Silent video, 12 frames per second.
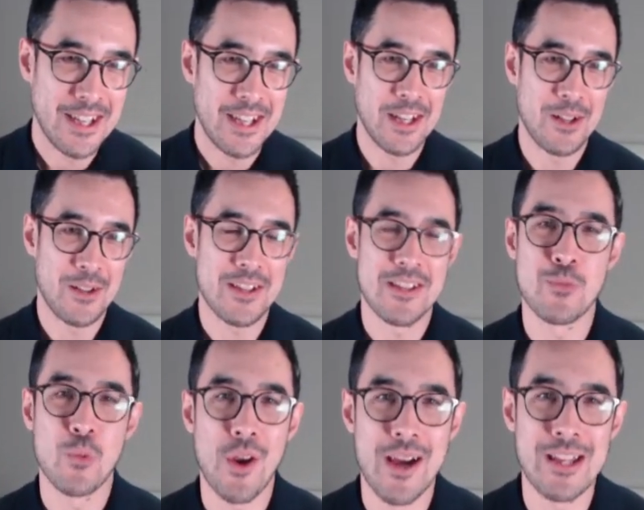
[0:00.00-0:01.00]
you know, this is
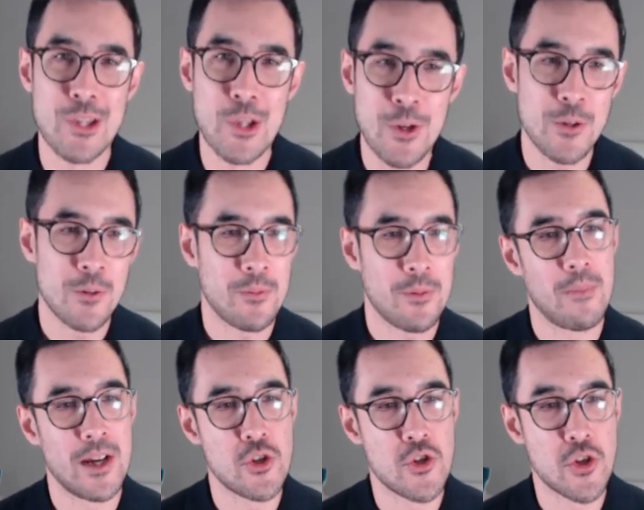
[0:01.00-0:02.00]
what I do.
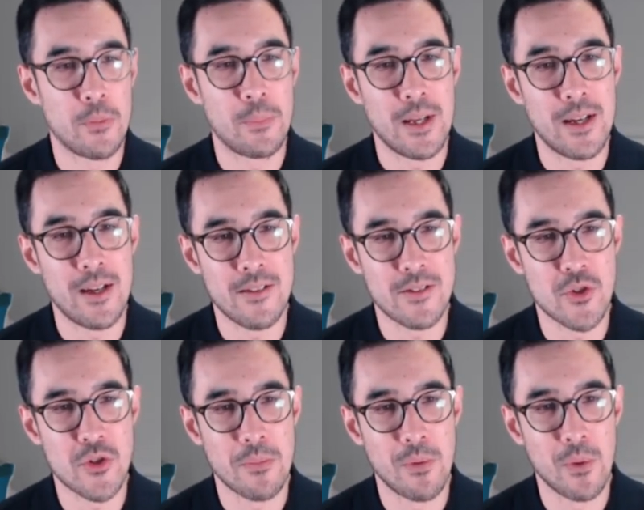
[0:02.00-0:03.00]
My job here is to
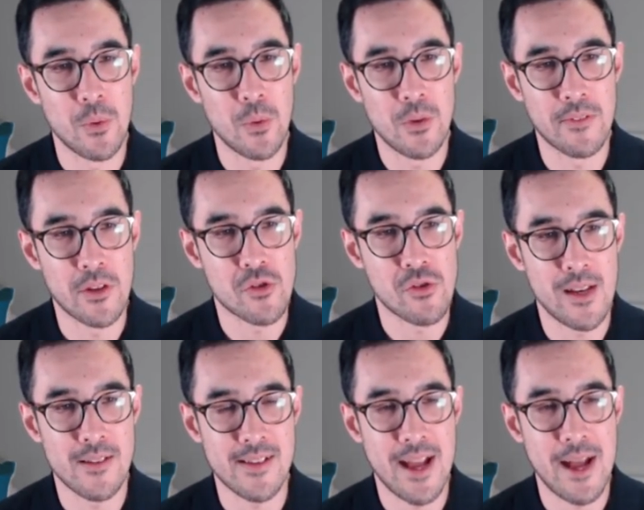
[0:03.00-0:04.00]
support all of the
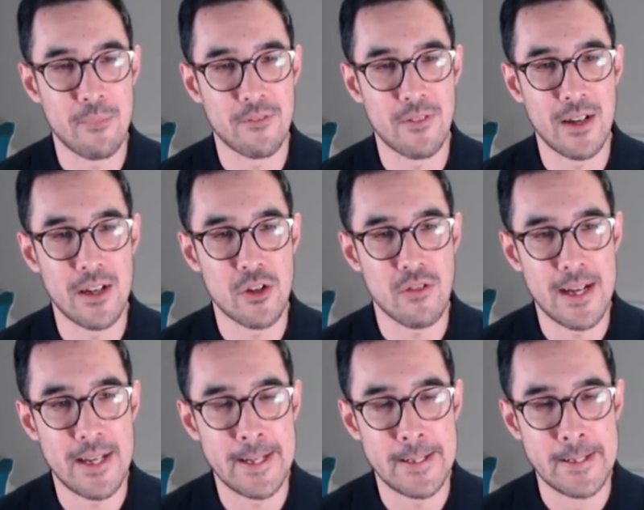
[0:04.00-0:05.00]
traders at Amplify
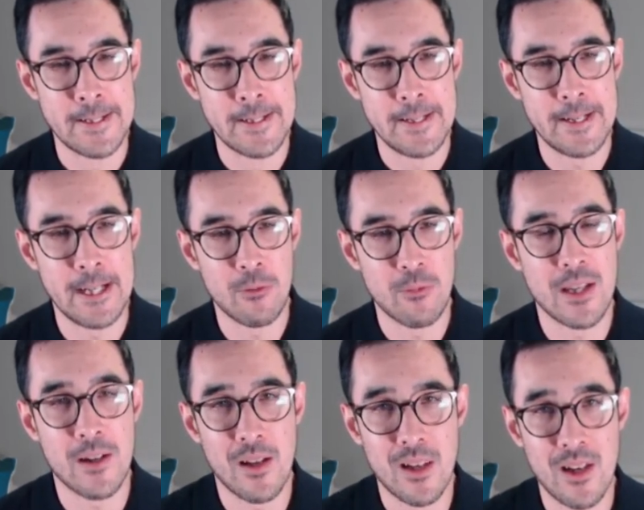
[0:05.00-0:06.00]
Trading uh,
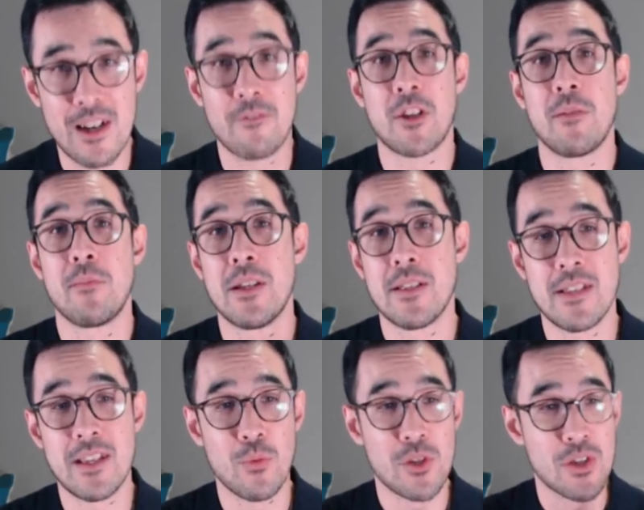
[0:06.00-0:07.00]
within our live
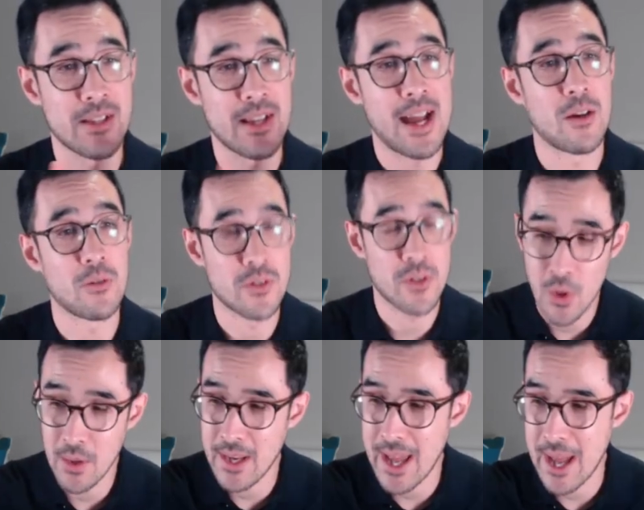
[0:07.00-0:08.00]
community, which is housed
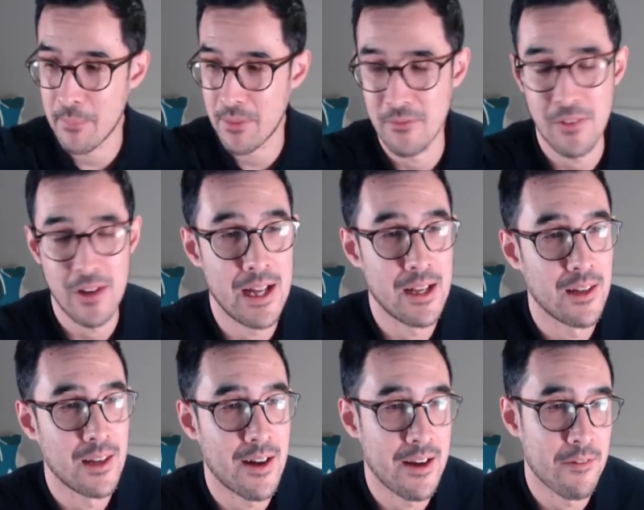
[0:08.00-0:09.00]
on Amplify
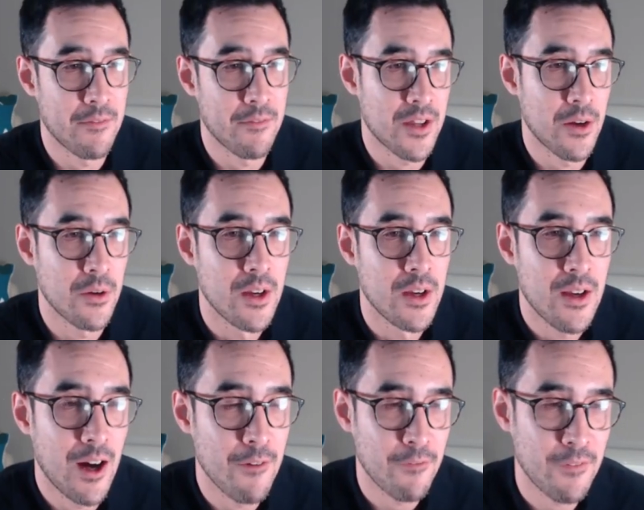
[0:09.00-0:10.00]
Live. So
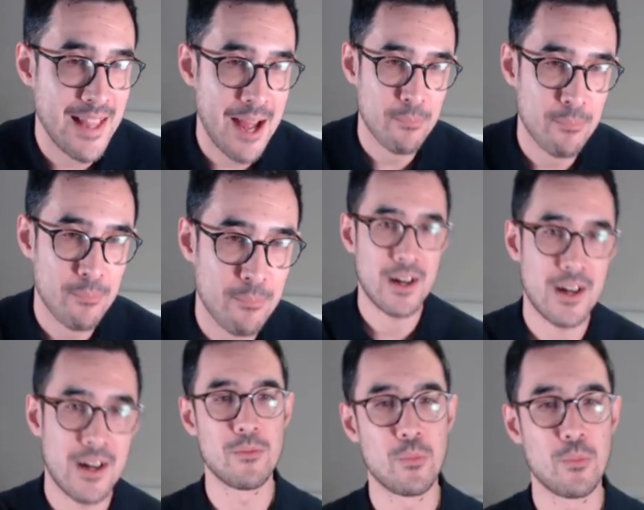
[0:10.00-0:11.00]
hopefully that
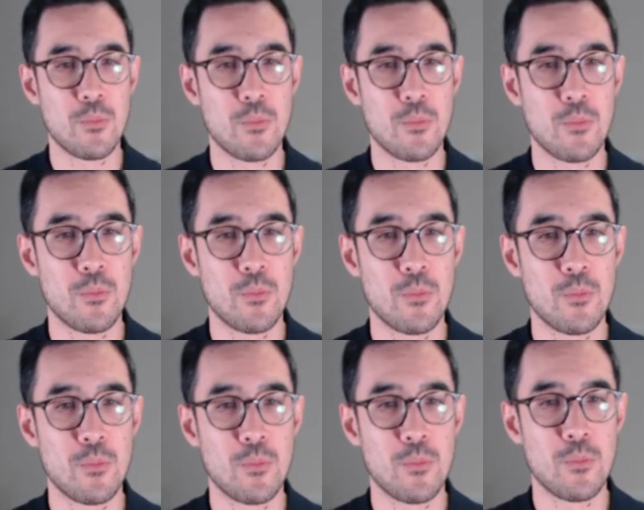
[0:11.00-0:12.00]
provides them with an edge
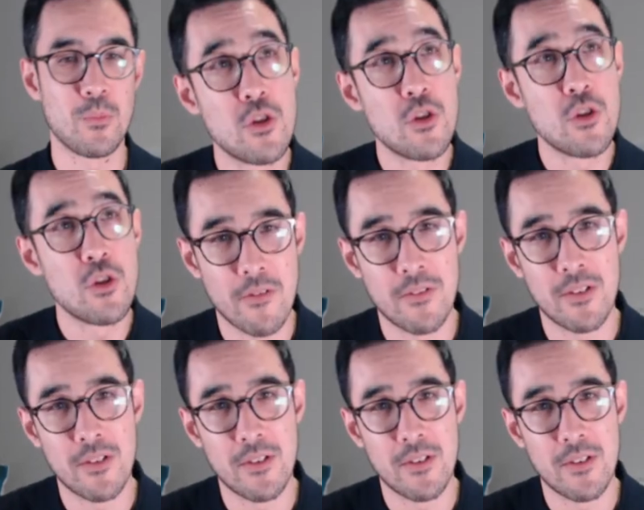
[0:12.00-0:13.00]
in a news-driven
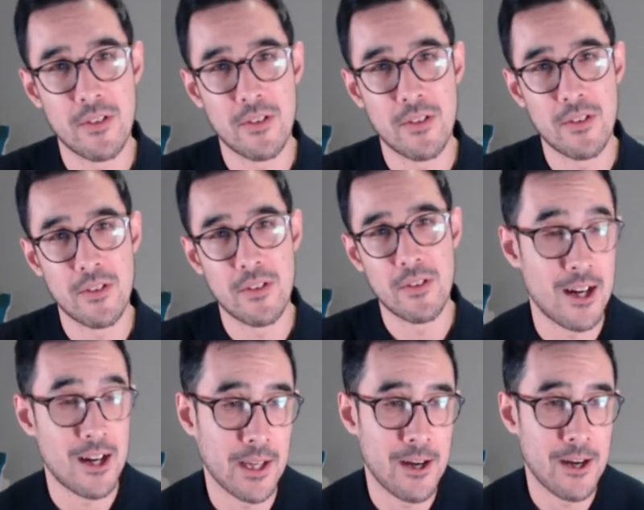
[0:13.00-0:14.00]
event that's
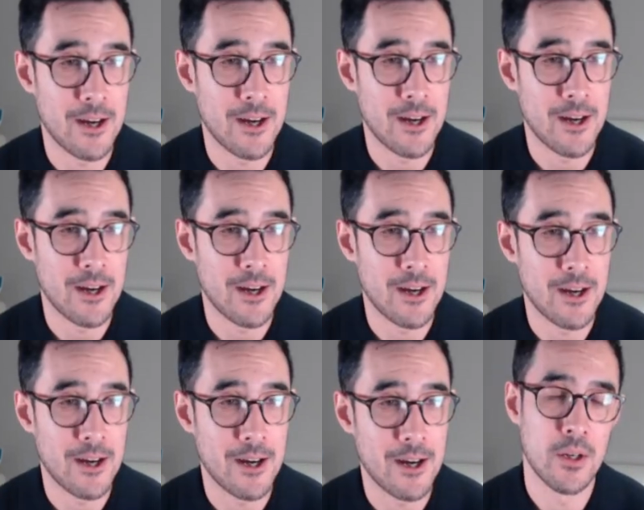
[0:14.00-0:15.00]
coming up.
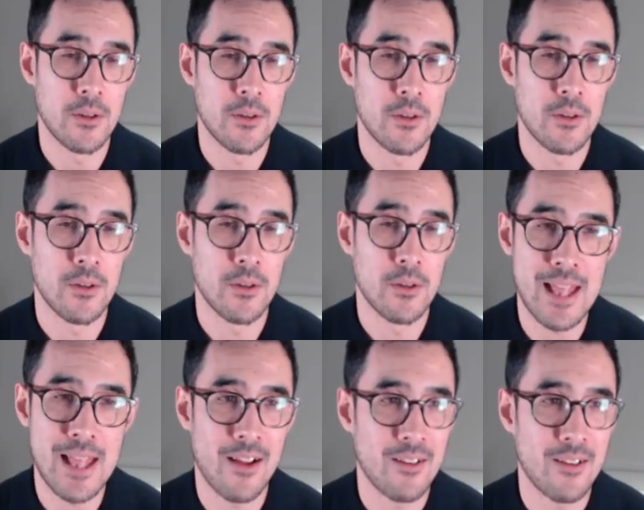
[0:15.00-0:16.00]
Um, but not only
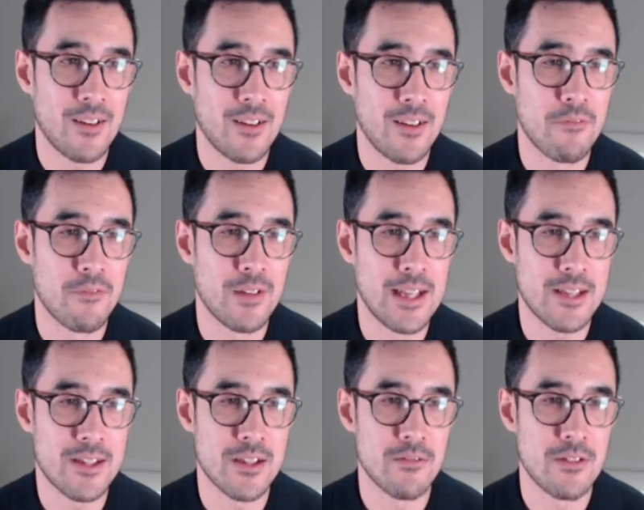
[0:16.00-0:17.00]
that, hopefully
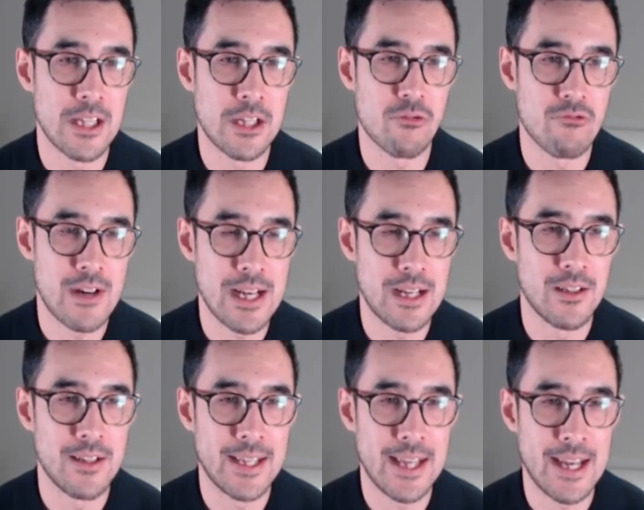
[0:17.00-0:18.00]
it's a really great
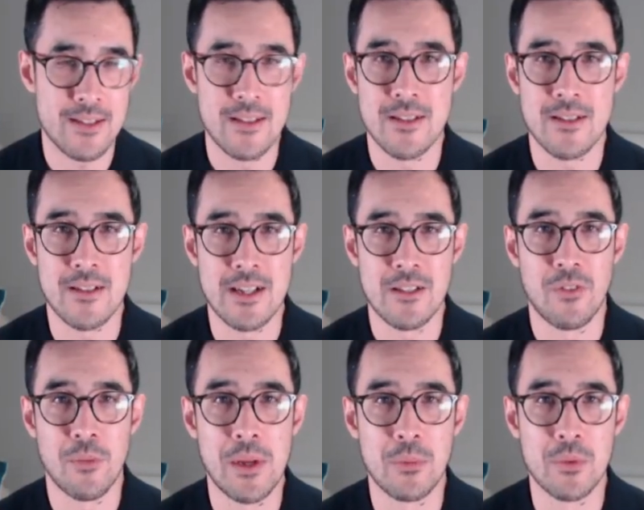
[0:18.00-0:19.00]
learning exercise
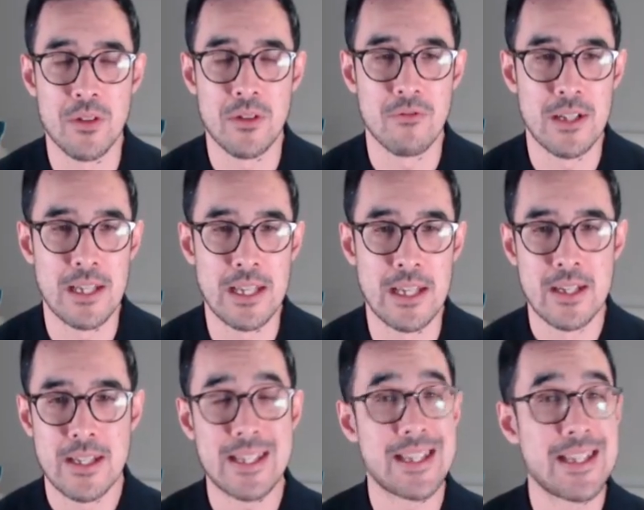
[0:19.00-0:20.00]
for people to really
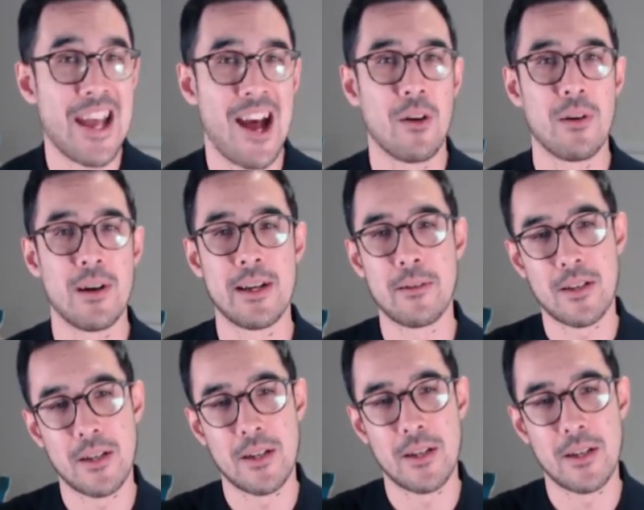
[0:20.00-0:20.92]
see how I kind of